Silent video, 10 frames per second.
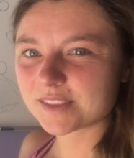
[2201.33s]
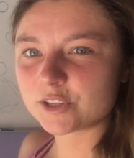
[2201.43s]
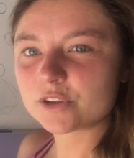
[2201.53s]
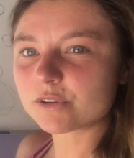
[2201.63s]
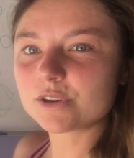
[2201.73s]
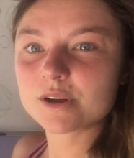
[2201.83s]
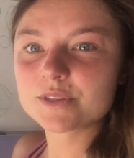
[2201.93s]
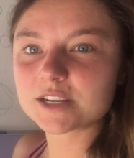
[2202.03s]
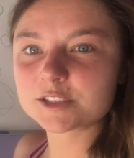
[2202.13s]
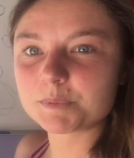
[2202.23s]
you don't know
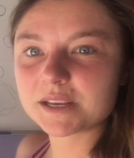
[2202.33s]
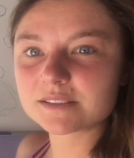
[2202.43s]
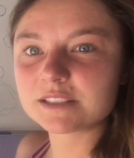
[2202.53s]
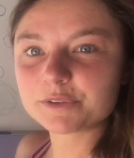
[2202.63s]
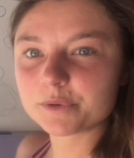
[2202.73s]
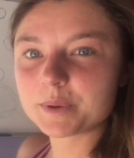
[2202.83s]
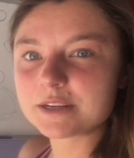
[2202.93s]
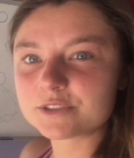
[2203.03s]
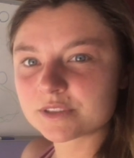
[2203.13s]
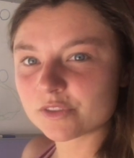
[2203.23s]
that it's because different
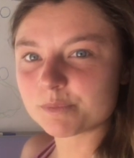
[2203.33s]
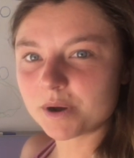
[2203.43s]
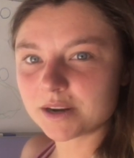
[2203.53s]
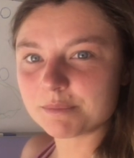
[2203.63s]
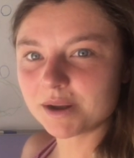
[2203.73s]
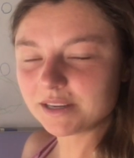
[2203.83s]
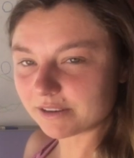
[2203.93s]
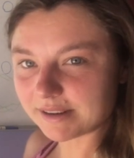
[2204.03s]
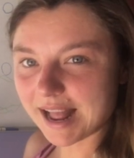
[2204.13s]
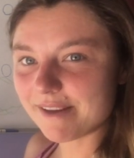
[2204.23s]
regions of the body mind
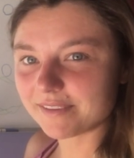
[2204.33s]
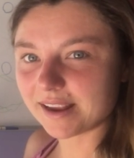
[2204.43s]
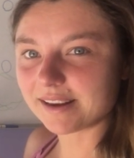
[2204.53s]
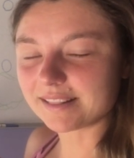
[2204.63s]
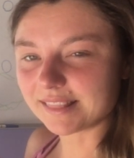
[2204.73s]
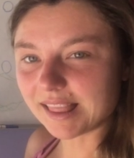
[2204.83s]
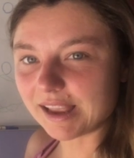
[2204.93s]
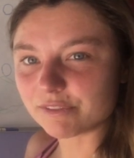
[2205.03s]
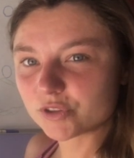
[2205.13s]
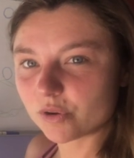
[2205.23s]
are navigating
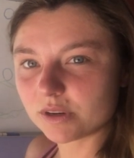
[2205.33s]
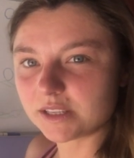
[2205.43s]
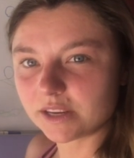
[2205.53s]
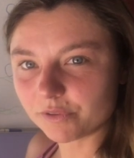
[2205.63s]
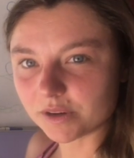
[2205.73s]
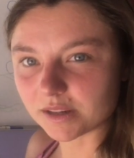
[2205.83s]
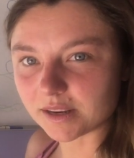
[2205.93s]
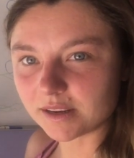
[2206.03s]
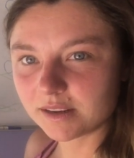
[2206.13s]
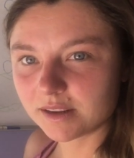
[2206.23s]
life totally
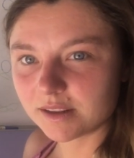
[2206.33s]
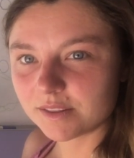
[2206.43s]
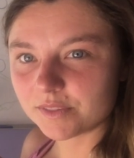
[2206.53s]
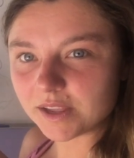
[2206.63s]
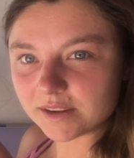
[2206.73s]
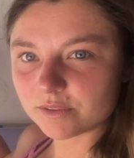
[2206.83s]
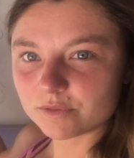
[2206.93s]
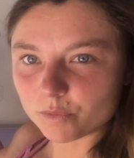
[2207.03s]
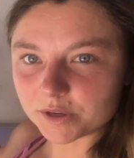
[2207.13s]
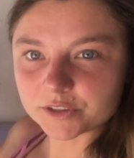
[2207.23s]
differently than
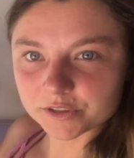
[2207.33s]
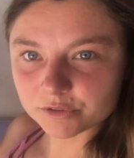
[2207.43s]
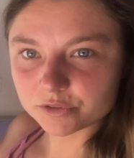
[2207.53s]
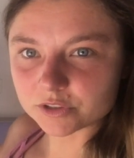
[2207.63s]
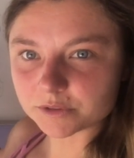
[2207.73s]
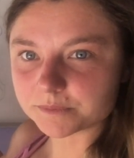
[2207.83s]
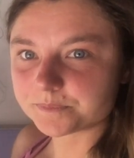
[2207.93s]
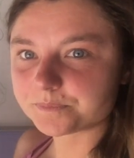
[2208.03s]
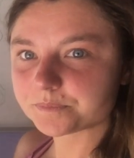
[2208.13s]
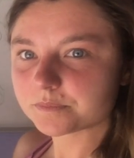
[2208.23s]
what you're used to.
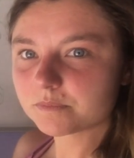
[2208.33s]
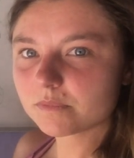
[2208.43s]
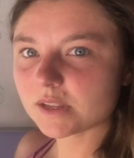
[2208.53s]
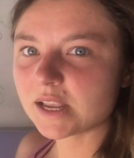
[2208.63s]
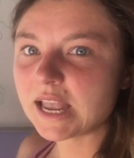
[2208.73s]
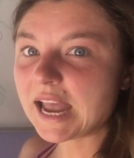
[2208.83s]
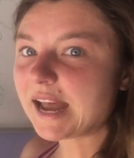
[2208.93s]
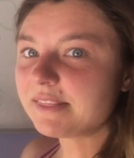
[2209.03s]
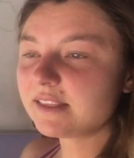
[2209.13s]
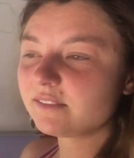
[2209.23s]

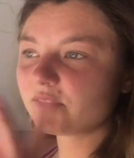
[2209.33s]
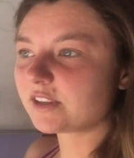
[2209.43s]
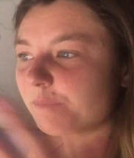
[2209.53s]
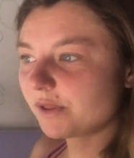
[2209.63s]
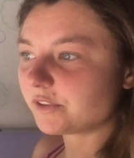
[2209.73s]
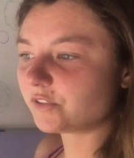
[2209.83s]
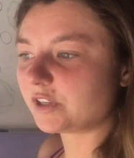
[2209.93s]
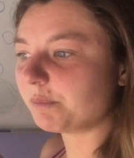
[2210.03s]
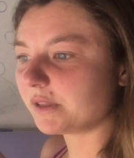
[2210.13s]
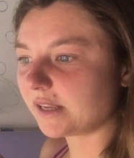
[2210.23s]
And then some other
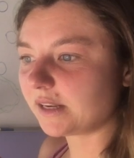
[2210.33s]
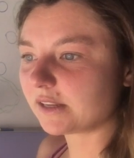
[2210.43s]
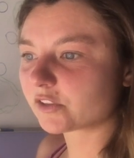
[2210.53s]
stimulating